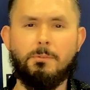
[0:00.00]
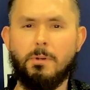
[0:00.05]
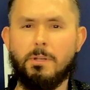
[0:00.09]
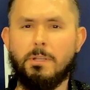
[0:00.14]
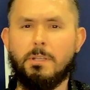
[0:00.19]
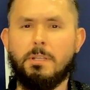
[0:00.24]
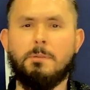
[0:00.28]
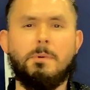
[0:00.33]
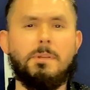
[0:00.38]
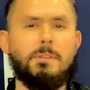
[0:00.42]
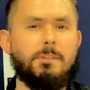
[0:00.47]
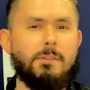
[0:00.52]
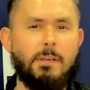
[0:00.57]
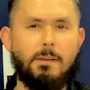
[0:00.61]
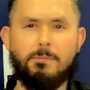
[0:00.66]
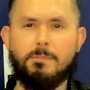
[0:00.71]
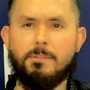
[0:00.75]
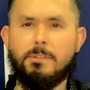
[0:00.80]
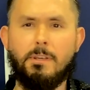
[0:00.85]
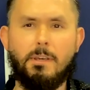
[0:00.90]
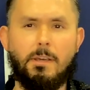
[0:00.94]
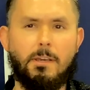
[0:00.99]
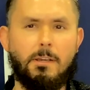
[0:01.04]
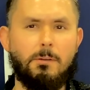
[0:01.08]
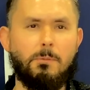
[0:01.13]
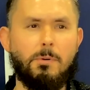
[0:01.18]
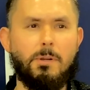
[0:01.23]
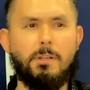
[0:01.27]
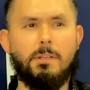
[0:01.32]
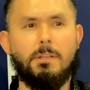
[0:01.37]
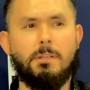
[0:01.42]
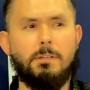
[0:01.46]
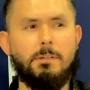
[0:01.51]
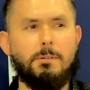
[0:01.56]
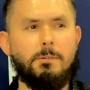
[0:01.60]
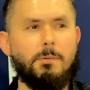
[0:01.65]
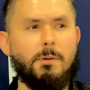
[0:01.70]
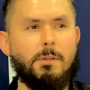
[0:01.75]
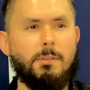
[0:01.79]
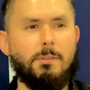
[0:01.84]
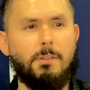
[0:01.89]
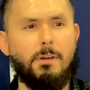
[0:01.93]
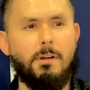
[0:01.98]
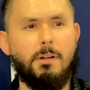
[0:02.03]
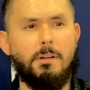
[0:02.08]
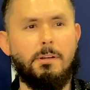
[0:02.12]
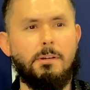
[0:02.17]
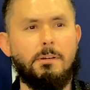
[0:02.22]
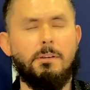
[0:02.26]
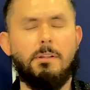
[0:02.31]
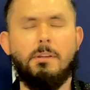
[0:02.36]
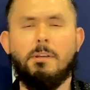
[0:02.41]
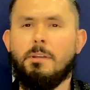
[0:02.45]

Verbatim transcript: working with the FDA, working with our